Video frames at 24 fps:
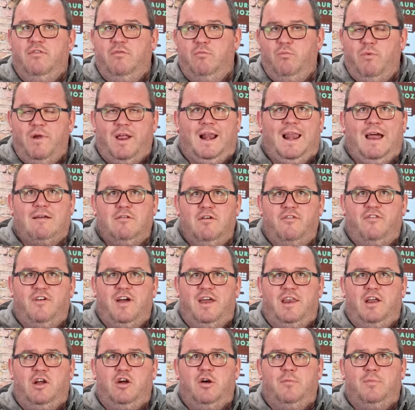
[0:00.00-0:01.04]
We
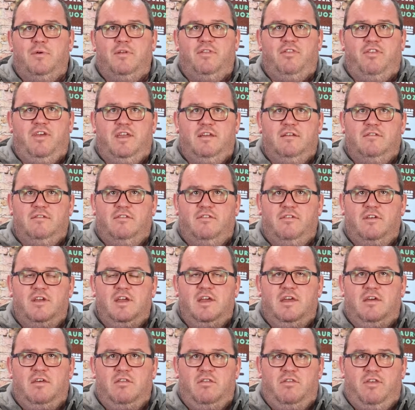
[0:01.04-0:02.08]
clarified a couple of things.
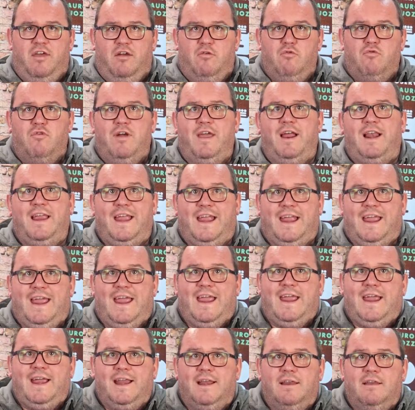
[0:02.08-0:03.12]
They're really
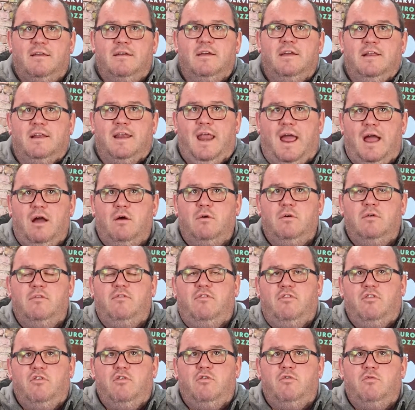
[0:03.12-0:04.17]
keen now
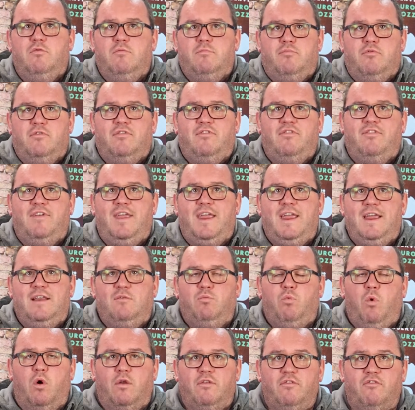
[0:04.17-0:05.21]
to
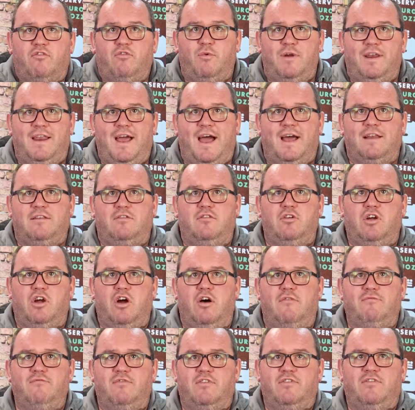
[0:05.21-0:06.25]
proceed once we'd had the
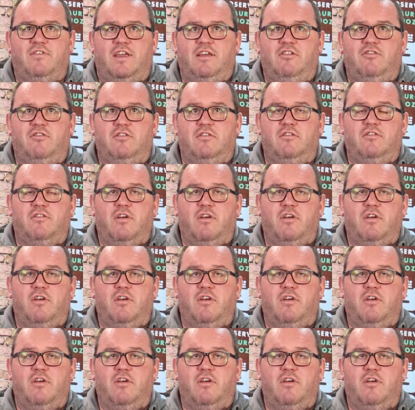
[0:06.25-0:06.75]
conversation.